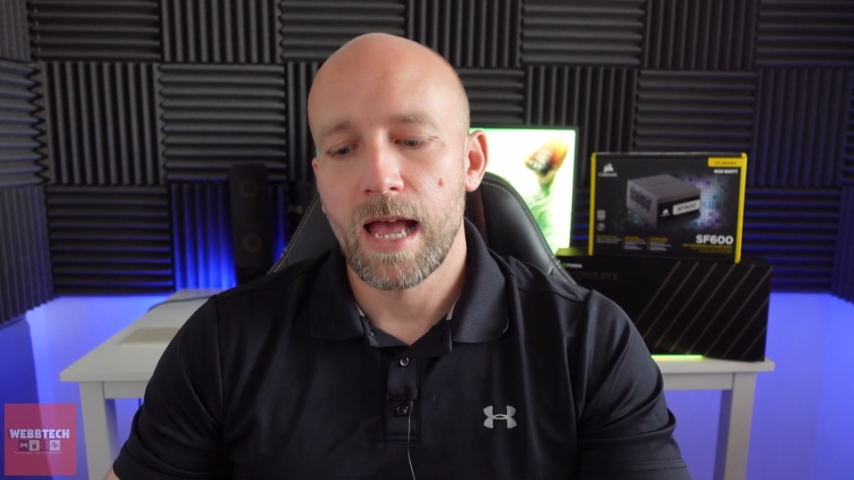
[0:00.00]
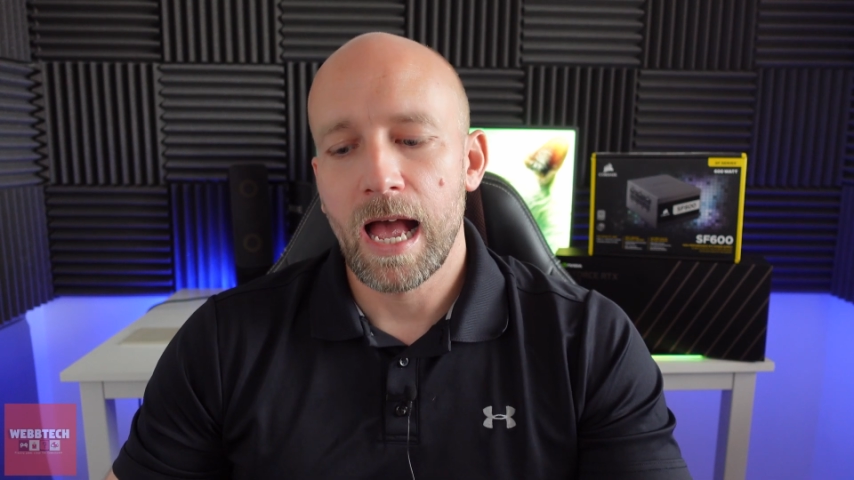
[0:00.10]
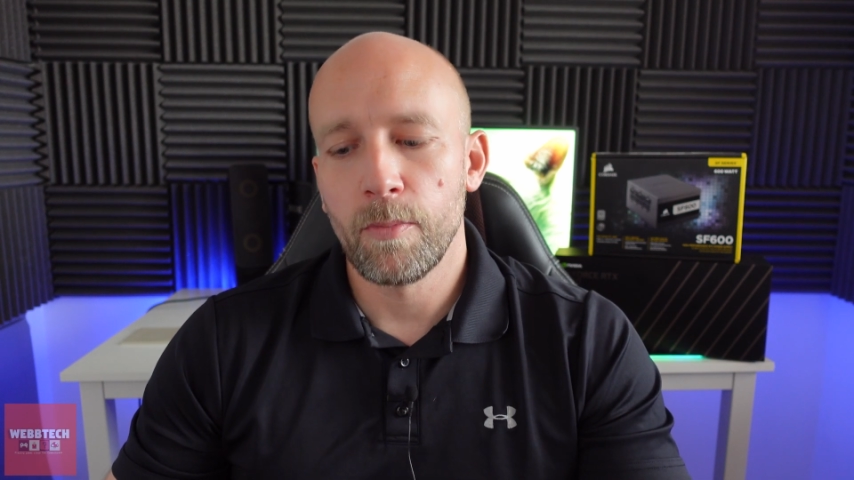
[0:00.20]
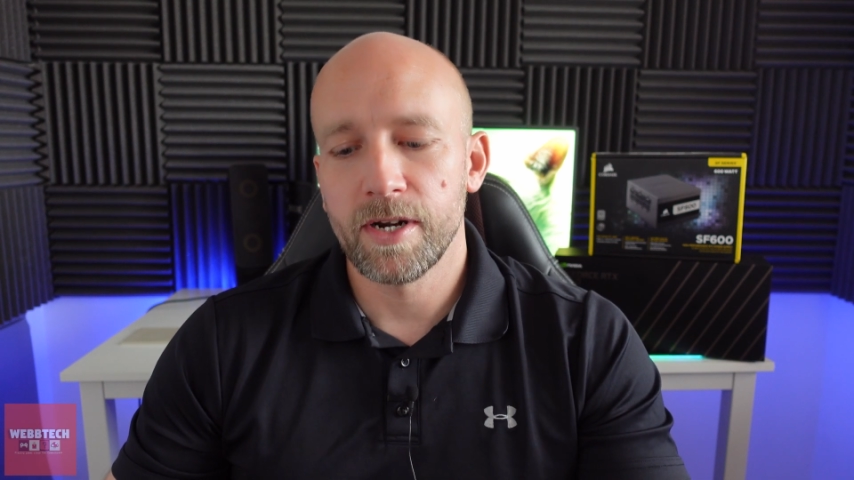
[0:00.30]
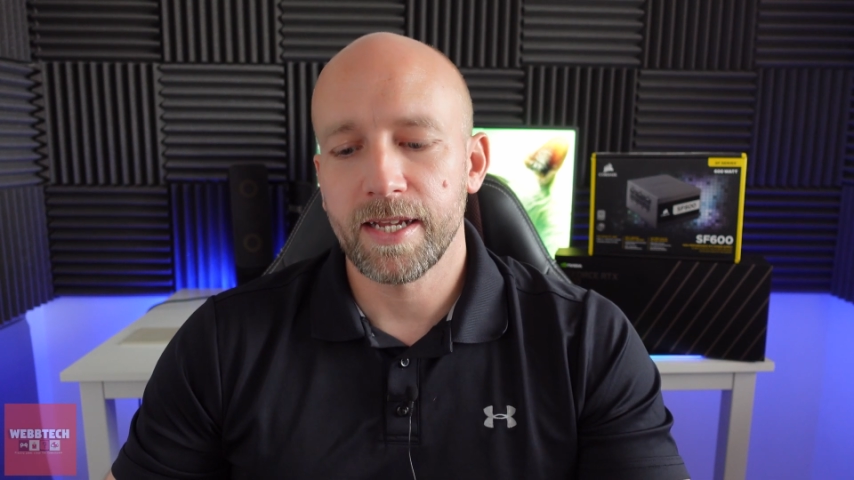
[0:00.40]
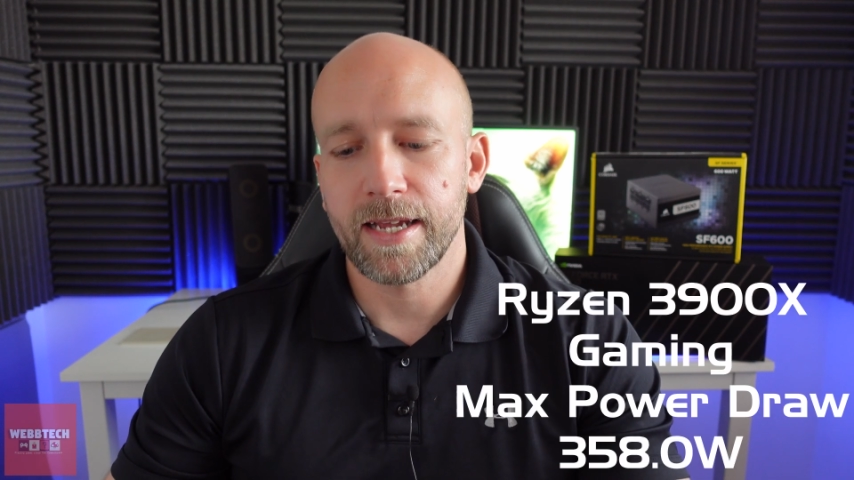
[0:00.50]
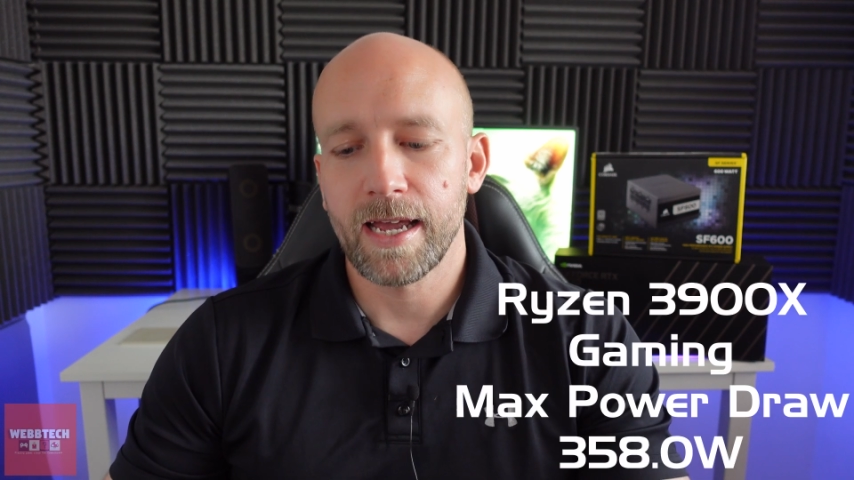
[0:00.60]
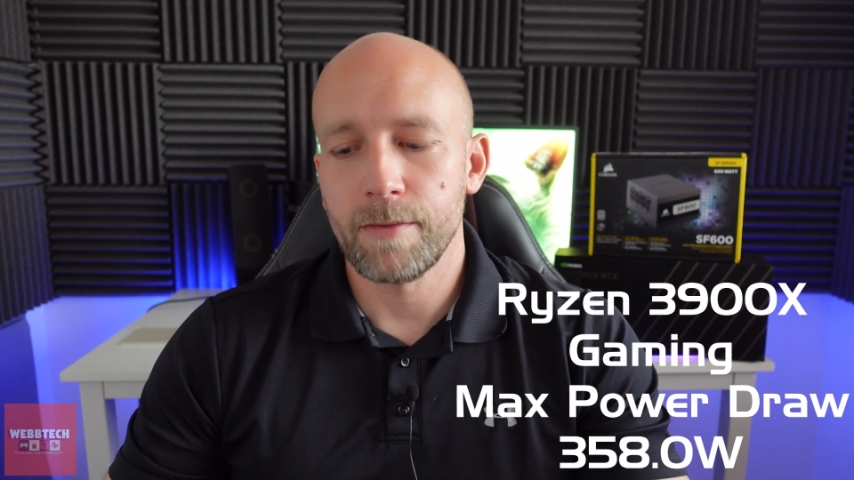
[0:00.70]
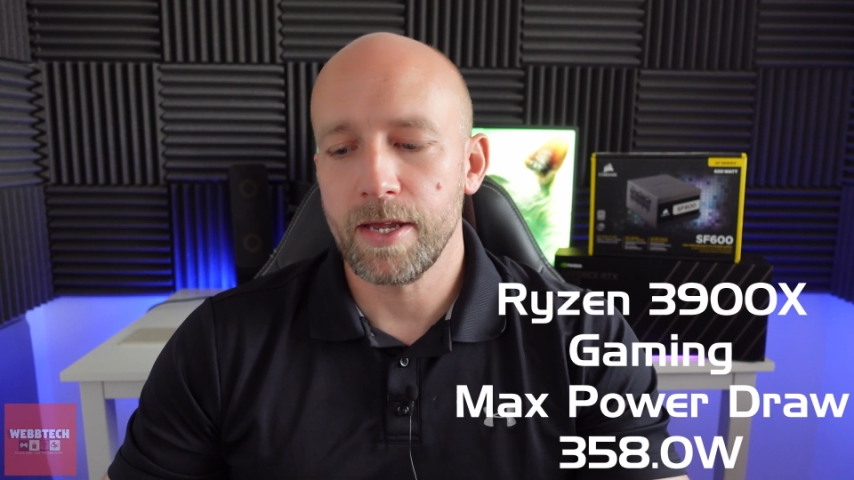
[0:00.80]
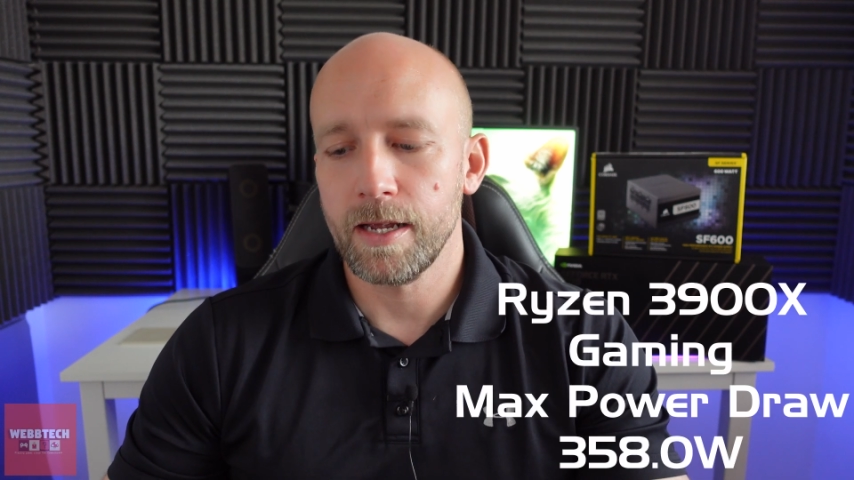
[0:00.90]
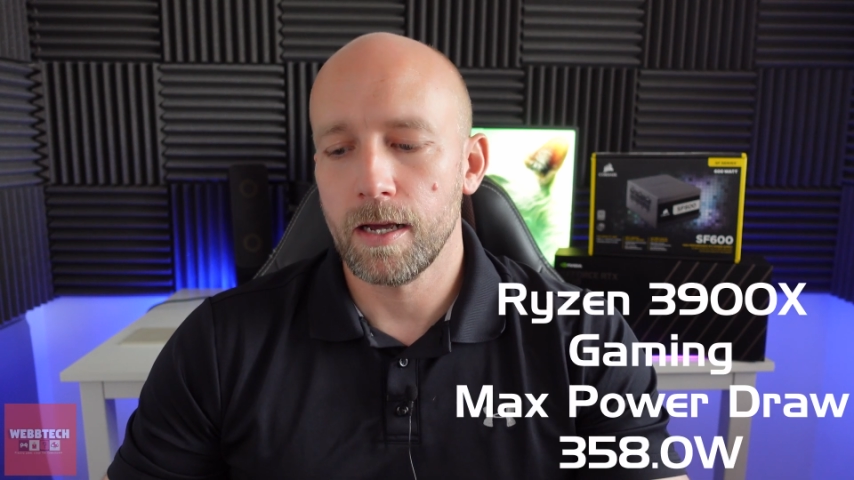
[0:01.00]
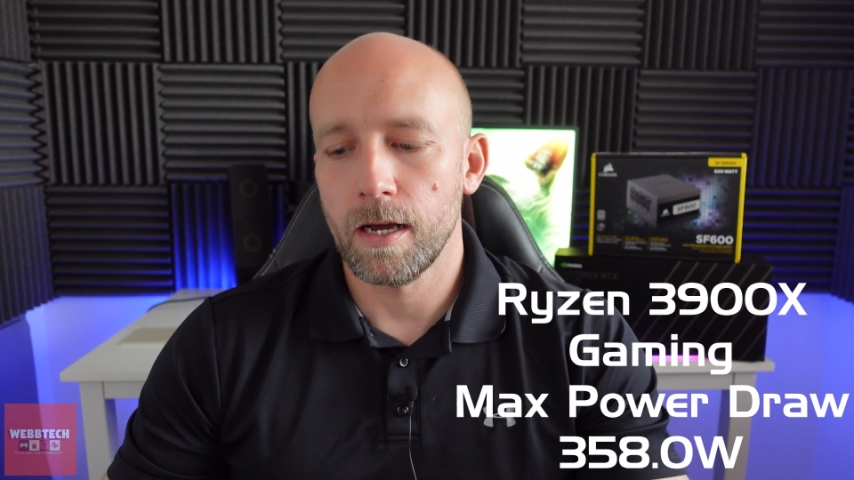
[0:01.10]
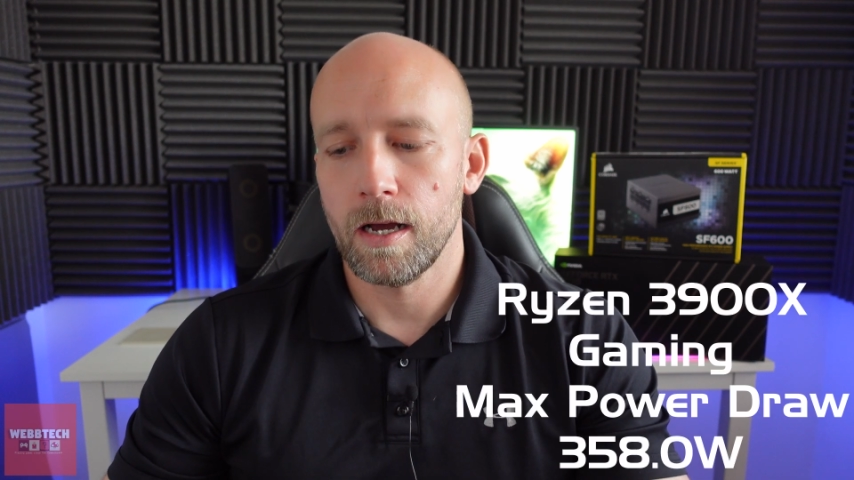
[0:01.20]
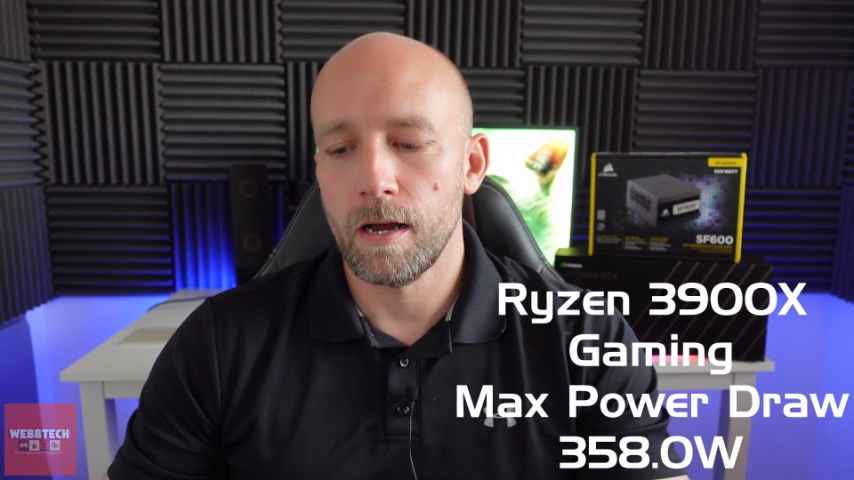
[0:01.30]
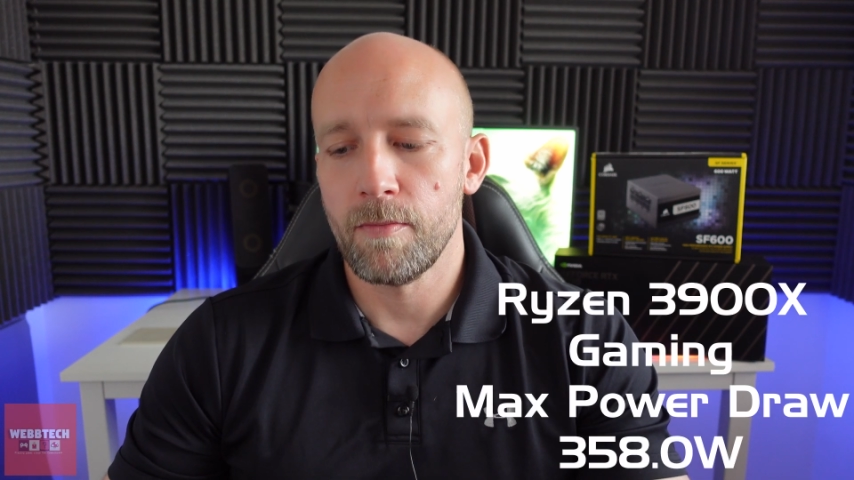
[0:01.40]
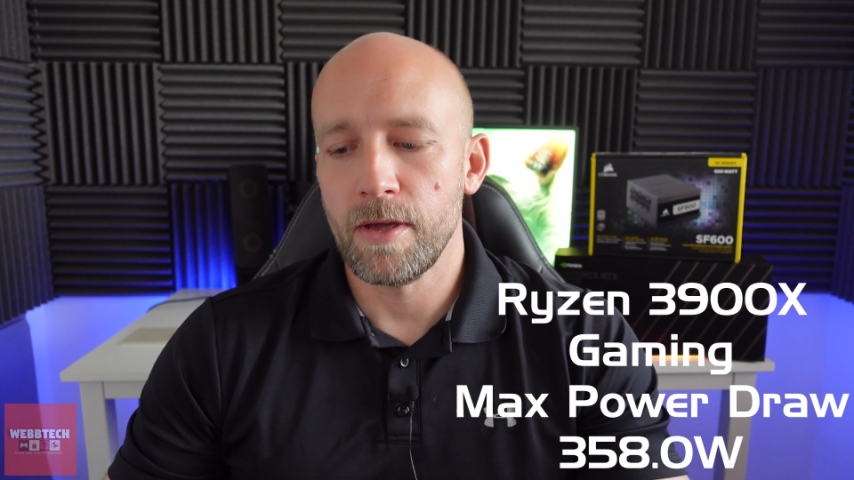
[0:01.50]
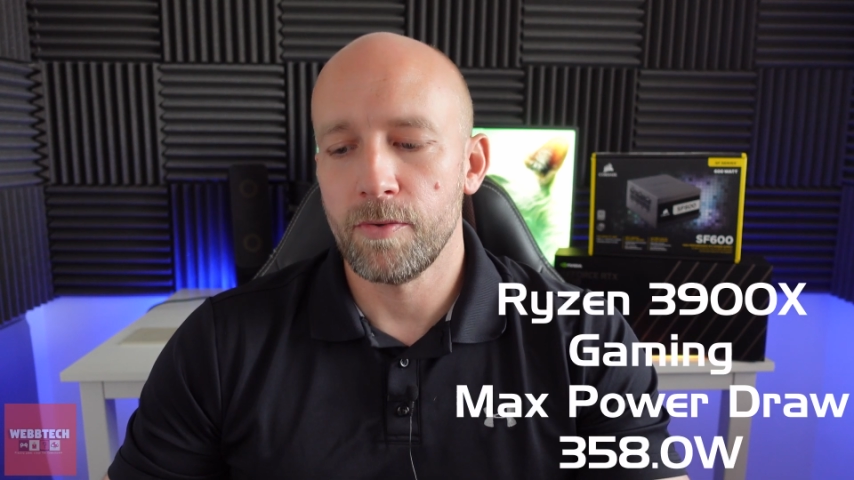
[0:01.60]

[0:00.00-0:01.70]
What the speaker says: And when I did gaming, it